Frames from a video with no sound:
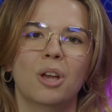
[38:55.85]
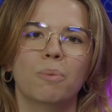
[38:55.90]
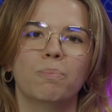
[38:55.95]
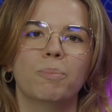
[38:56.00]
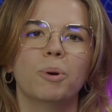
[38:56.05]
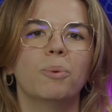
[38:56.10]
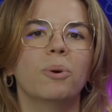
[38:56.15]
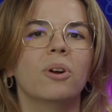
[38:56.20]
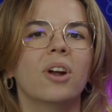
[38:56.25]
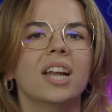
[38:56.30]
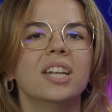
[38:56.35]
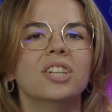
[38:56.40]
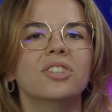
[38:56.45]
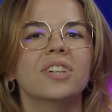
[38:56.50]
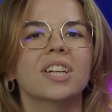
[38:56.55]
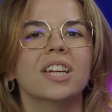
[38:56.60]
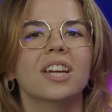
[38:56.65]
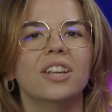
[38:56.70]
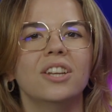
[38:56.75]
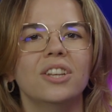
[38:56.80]
But we're
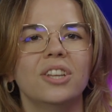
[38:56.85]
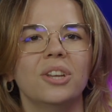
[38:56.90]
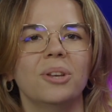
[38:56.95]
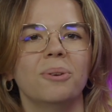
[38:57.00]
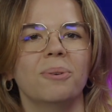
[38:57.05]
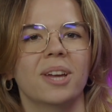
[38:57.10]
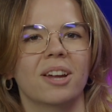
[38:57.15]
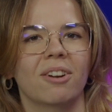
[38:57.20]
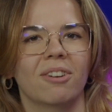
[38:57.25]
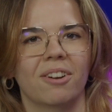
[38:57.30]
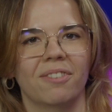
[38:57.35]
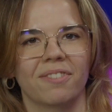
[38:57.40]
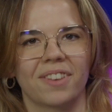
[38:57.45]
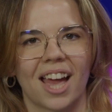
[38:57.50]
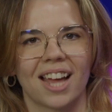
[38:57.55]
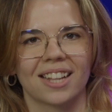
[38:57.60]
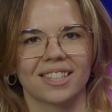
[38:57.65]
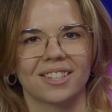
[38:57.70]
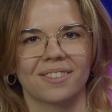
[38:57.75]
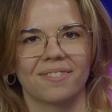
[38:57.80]
entering a new era of
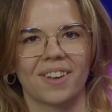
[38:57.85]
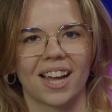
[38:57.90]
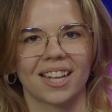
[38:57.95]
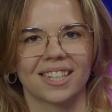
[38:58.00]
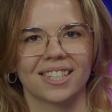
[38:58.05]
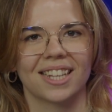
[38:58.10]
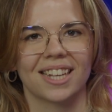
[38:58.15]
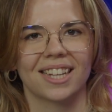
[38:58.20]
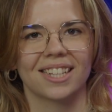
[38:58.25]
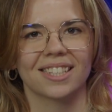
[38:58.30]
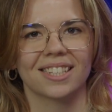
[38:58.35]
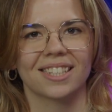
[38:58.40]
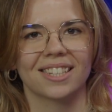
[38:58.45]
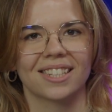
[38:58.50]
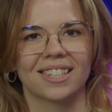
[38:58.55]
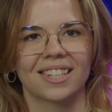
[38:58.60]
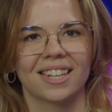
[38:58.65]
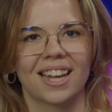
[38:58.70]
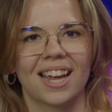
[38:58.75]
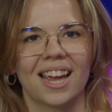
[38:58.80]
cancer
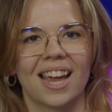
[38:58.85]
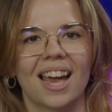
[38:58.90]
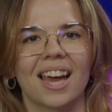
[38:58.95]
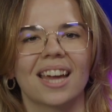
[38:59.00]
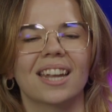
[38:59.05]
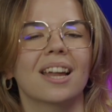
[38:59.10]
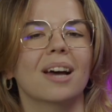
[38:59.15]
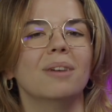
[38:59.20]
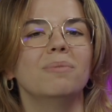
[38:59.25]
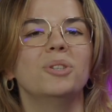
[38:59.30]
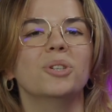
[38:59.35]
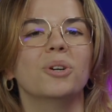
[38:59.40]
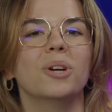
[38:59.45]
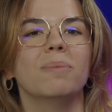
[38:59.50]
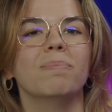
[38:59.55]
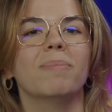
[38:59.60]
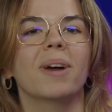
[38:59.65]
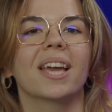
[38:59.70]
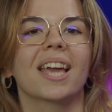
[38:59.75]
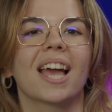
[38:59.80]
vaccines. And I'm joined by